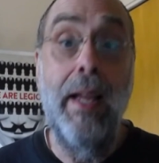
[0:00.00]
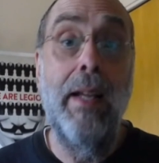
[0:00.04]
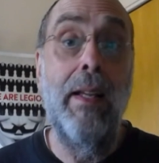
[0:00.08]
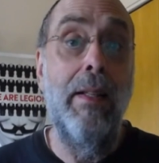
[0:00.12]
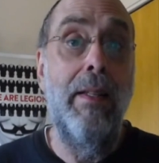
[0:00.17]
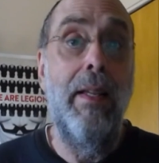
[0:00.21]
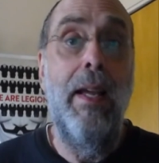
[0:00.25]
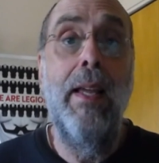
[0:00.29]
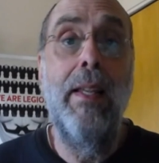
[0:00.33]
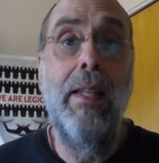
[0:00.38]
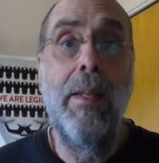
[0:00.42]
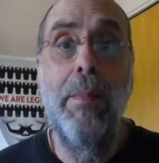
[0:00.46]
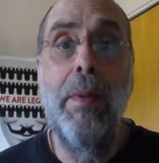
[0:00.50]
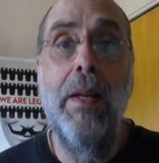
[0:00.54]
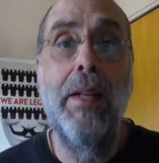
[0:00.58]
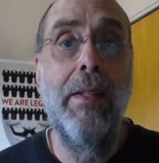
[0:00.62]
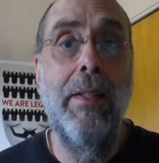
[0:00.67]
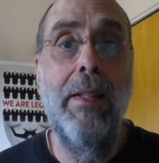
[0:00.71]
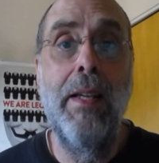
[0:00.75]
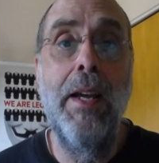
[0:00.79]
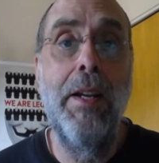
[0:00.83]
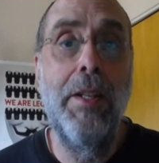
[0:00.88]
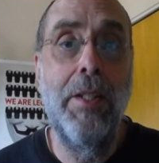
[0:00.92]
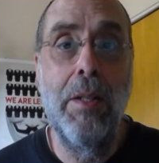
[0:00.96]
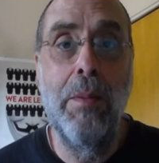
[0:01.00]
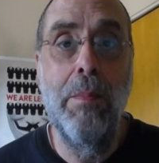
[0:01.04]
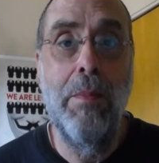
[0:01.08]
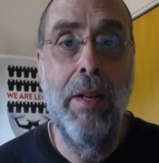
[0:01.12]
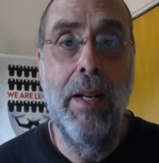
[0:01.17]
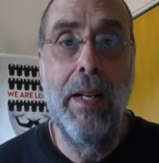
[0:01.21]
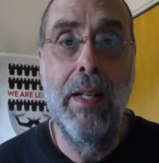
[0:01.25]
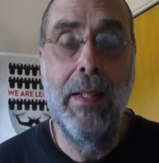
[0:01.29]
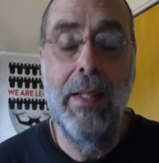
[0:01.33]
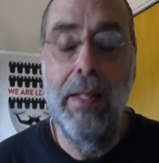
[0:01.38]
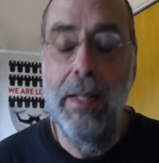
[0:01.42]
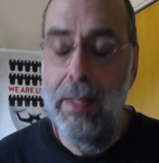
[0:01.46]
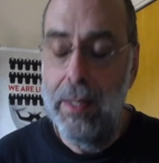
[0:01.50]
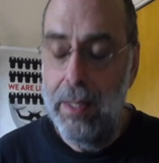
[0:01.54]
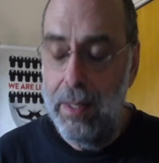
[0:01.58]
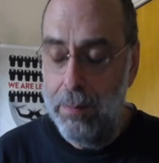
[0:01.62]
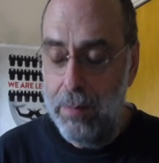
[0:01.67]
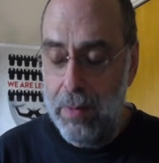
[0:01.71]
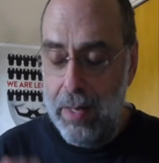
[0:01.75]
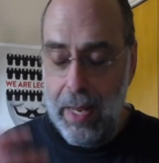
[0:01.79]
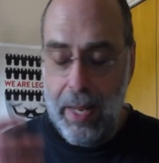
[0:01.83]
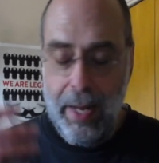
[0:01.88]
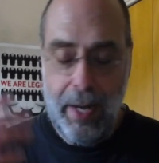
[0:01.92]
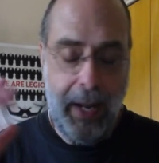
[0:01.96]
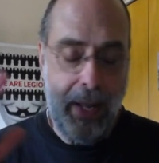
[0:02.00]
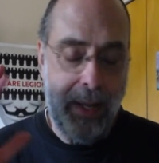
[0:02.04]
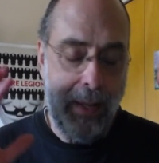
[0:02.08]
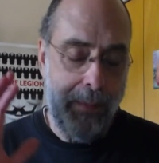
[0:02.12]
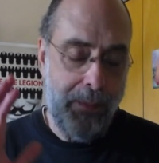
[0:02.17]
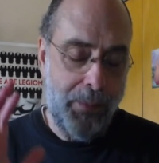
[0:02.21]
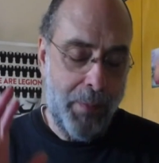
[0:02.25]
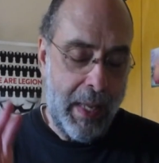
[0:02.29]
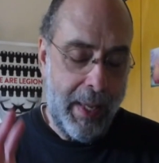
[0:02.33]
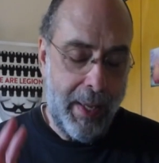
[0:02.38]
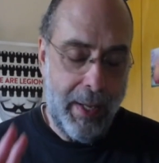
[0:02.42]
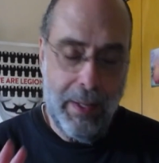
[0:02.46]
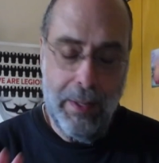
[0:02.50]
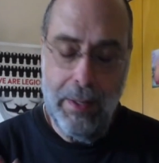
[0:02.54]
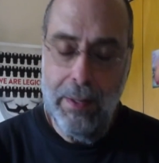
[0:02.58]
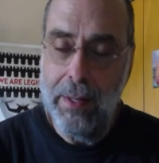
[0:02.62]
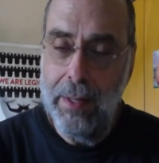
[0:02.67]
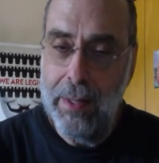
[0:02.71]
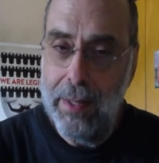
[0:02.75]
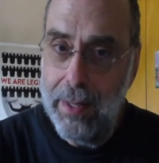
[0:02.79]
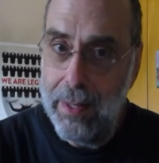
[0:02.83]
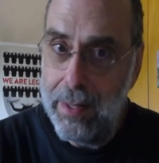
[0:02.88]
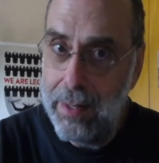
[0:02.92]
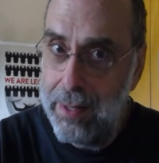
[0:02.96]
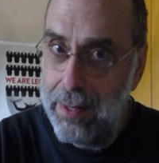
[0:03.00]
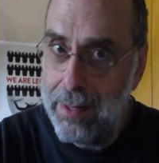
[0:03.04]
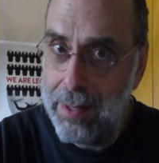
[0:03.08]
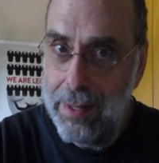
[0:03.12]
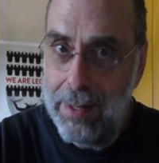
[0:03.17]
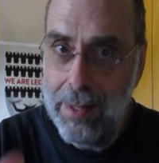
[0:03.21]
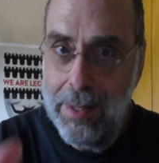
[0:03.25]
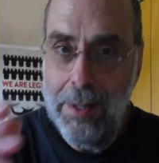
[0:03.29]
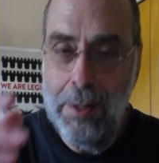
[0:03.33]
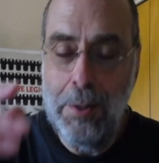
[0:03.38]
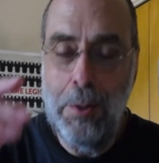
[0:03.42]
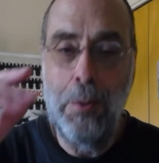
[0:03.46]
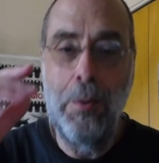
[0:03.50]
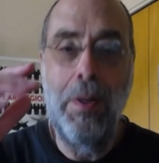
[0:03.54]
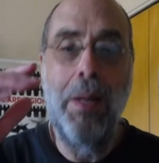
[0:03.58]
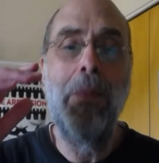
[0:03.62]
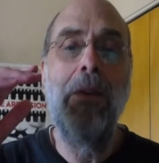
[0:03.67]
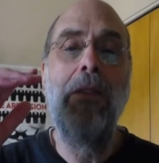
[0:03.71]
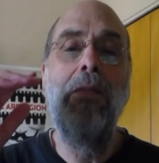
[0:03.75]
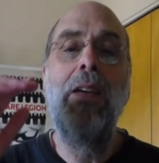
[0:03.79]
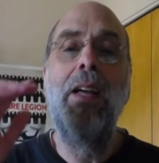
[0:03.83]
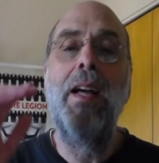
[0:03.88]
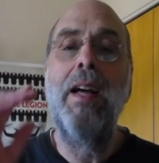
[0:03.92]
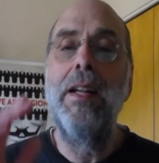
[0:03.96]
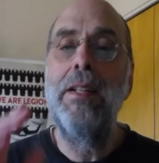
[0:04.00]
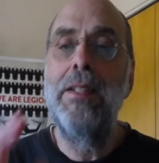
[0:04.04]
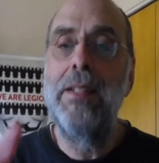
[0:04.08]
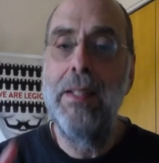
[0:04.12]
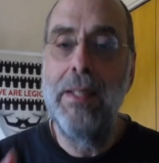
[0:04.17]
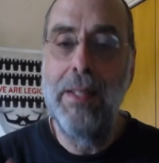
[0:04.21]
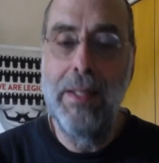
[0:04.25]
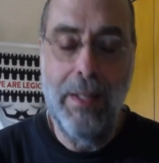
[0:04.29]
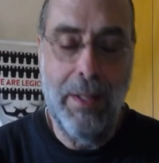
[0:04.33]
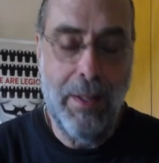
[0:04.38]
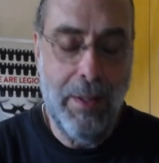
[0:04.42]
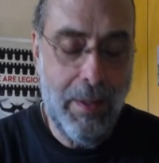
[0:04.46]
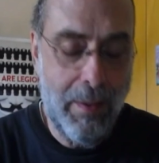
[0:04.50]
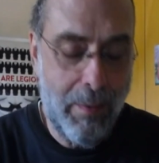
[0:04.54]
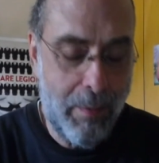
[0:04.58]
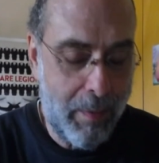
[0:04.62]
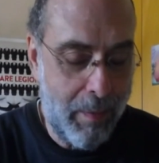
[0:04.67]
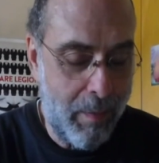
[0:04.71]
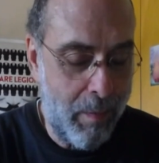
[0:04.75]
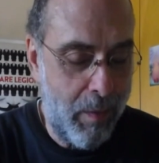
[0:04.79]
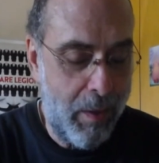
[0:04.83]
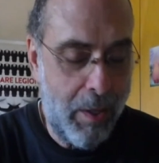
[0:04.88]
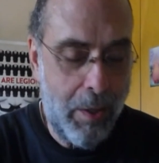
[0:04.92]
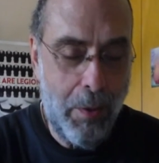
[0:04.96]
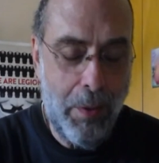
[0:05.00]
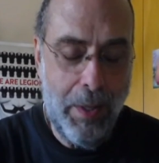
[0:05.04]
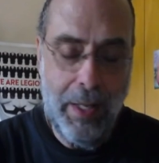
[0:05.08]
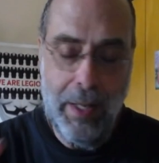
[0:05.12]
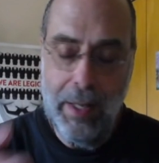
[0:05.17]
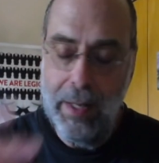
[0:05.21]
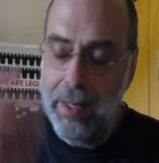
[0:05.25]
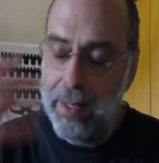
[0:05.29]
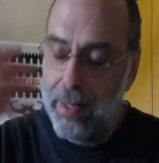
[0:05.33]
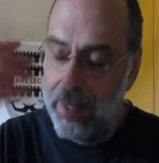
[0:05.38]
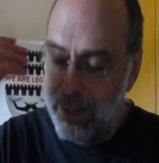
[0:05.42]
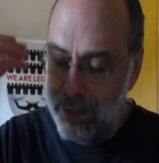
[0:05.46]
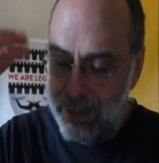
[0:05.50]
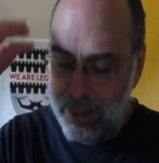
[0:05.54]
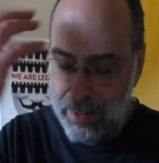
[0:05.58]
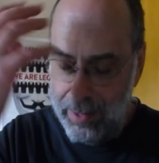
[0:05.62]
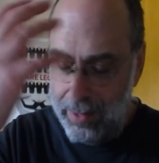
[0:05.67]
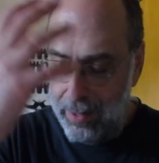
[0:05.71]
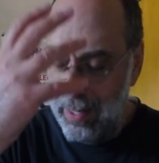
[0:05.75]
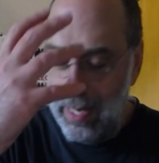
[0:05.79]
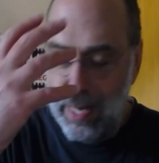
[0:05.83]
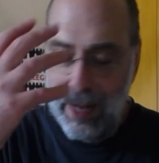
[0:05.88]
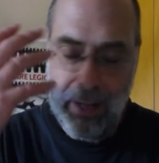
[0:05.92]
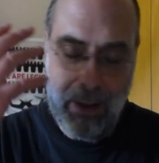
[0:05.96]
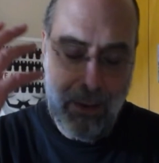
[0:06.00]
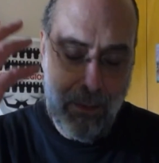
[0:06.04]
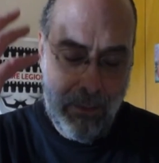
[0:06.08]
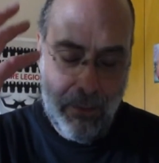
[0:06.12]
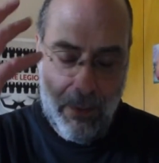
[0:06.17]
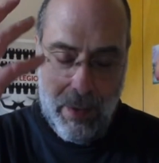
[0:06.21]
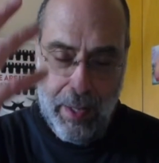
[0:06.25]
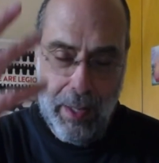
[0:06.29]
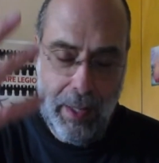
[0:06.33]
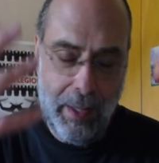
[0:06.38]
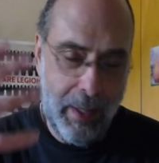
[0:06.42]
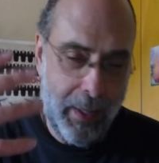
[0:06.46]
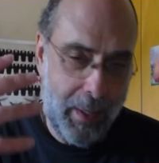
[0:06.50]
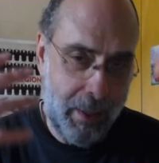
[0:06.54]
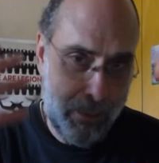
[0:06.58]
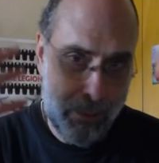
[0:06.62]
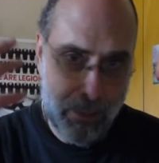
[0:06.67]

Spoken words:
a daily meditation practice. I get into this stream of consciousness from doing it, and I could feel it.